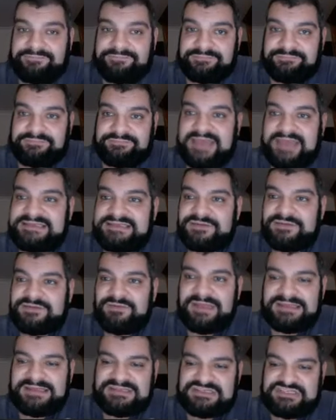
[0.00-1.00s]
they didn't
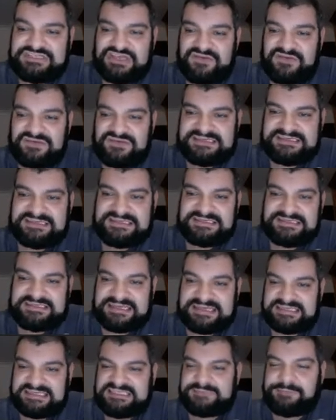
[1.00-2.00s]
relate to
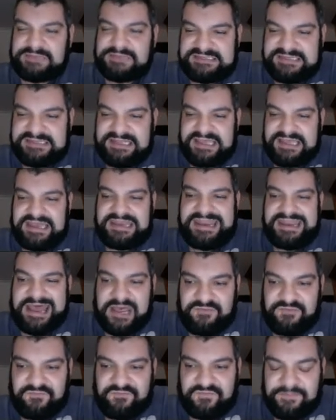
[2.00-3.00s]
services explicitly
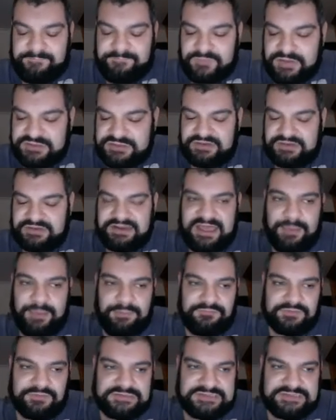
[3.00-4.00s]
enough. So now
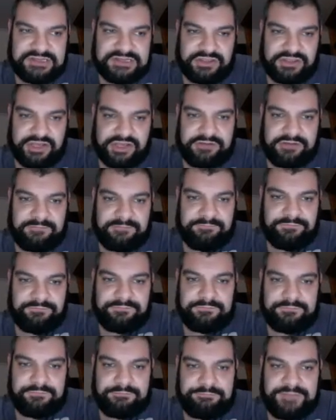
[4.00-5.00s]
we've also got
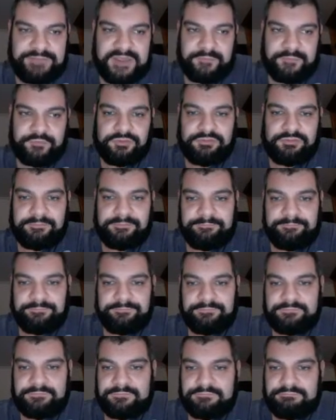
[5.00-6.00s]
people,
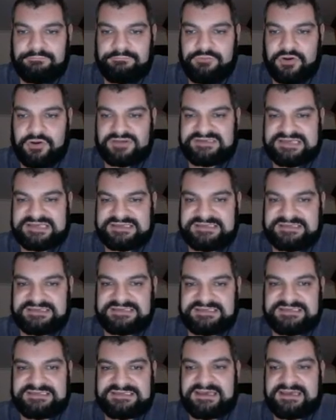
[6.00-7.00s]

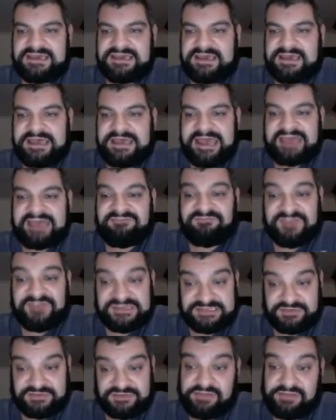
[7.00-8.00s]
processes, and
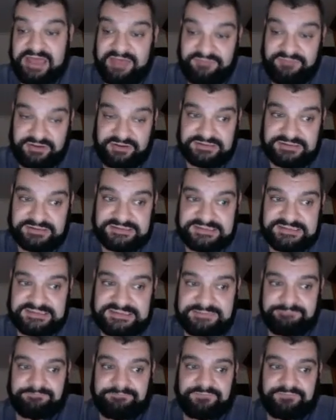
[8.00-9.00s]
physical
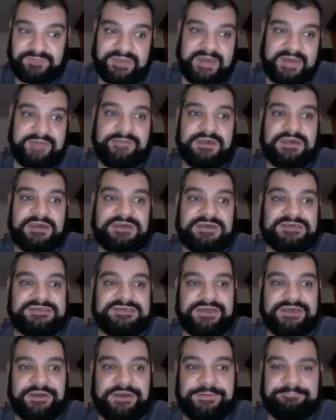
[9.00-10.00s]
evidence. Okay,
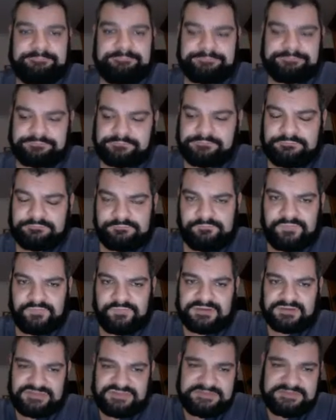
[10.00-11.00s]
so
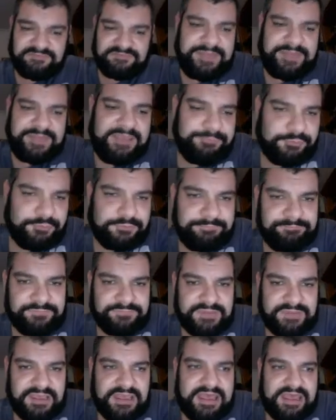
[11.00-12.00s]
in terms of people,
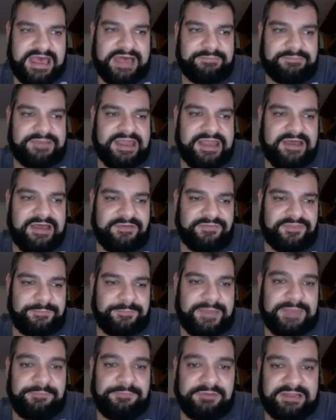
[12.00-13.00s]
now the
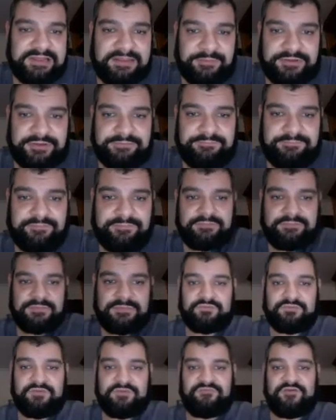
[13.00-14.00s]
people element
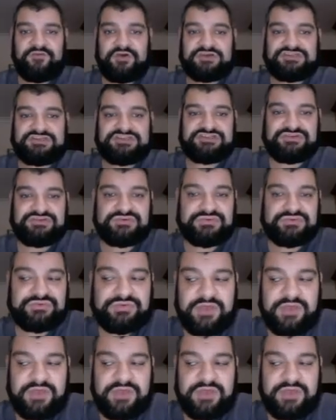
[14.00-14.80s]
refers to